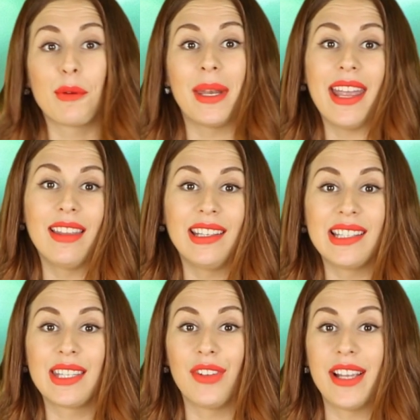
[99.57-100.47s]
From an
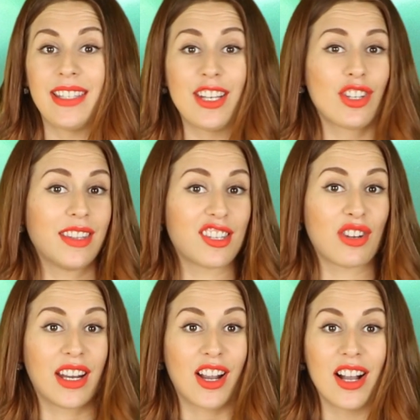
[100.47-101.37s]
alien civilization that's
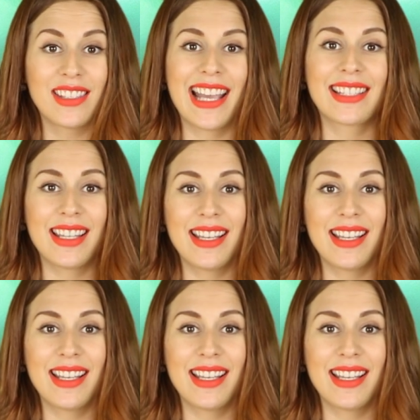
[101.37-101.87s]
trying to contact